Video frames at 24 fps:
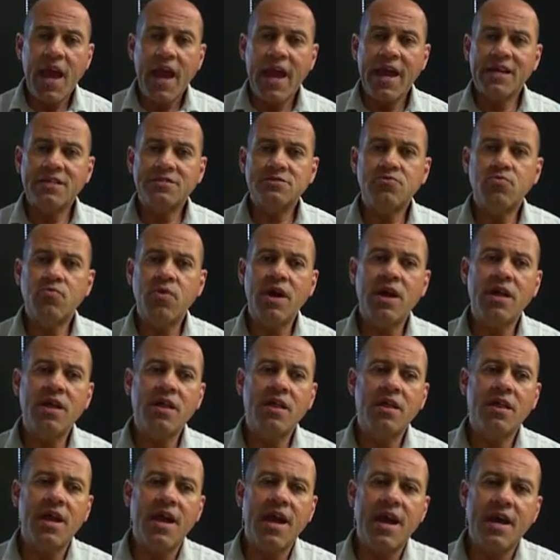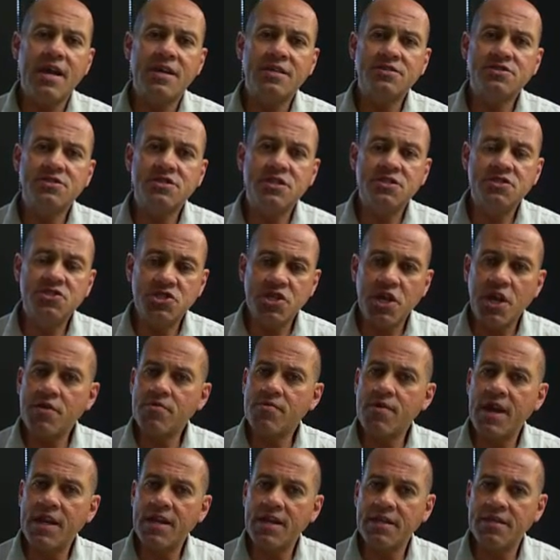as well as
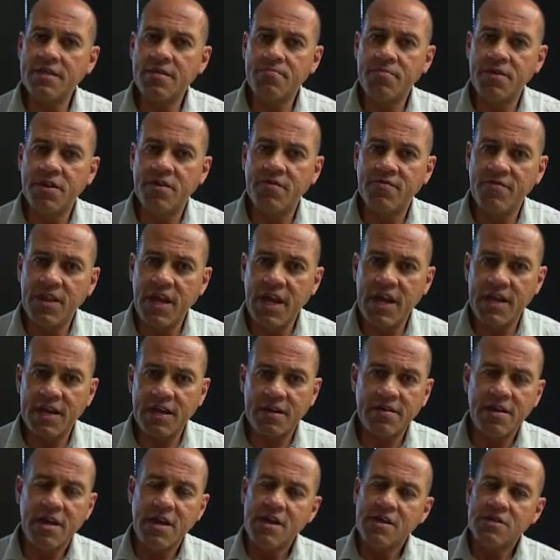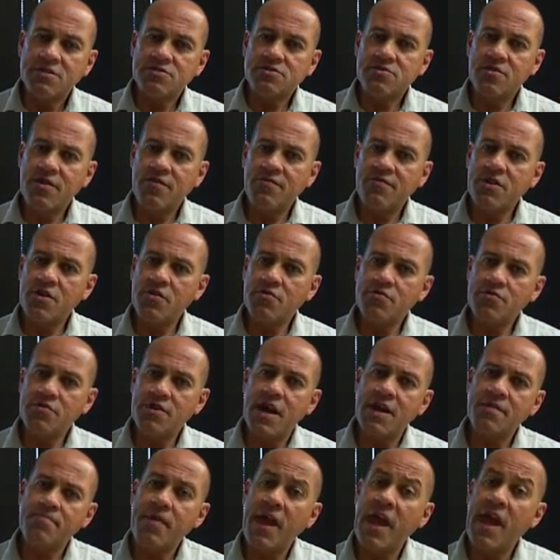generating the bill of lading. So even though they're
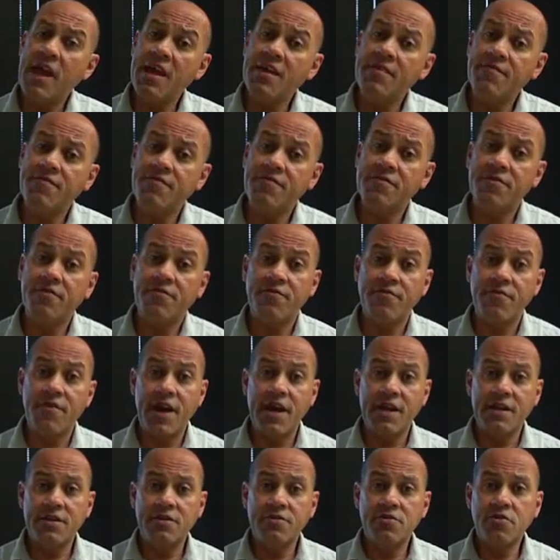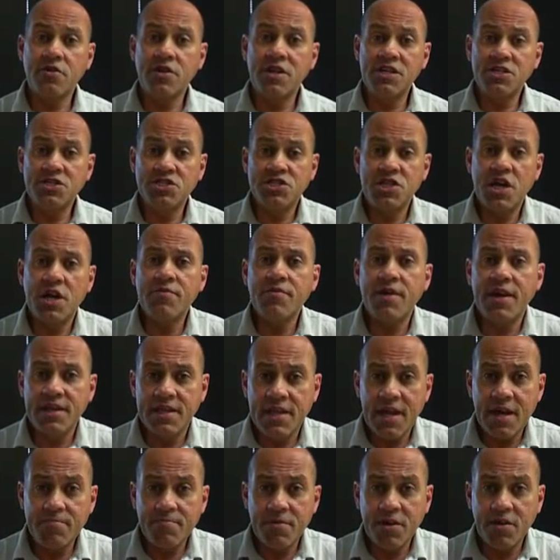not paying for the freight, they're going to generate
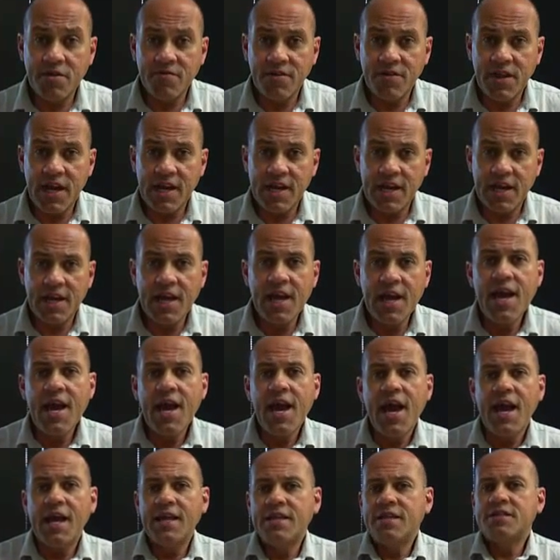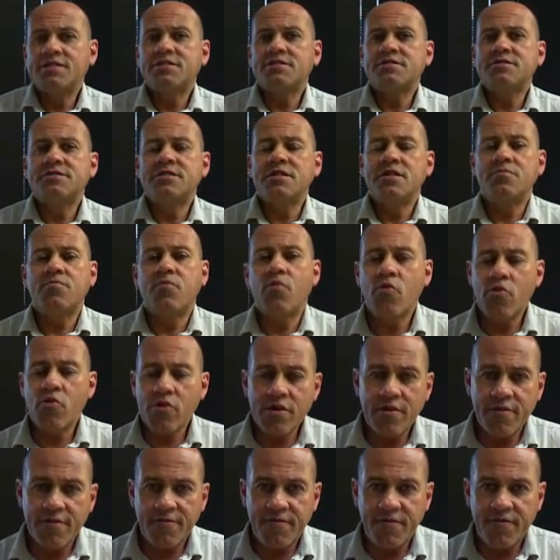that bill of lading. And this is an
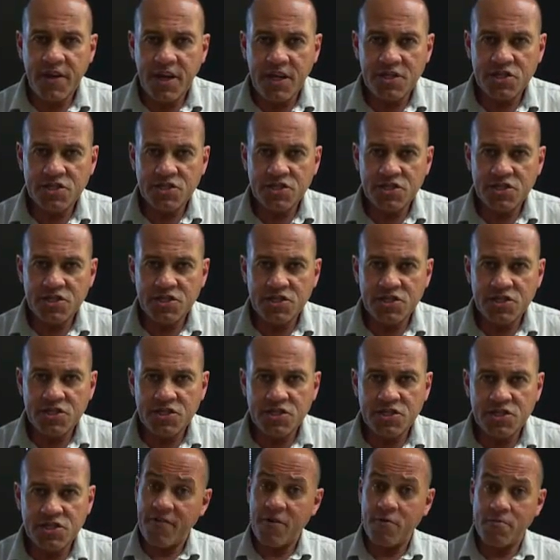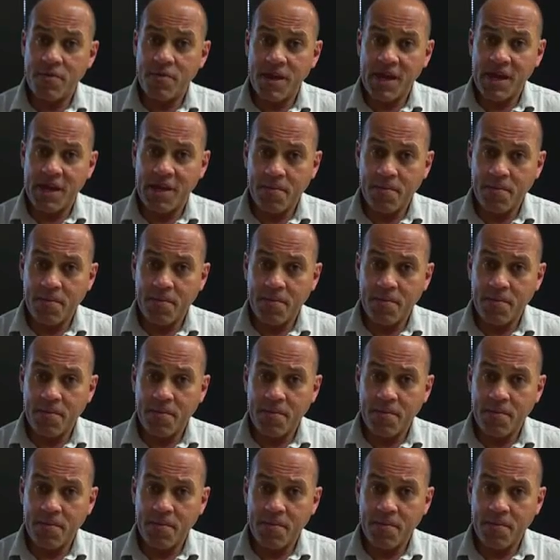important feature of FOB.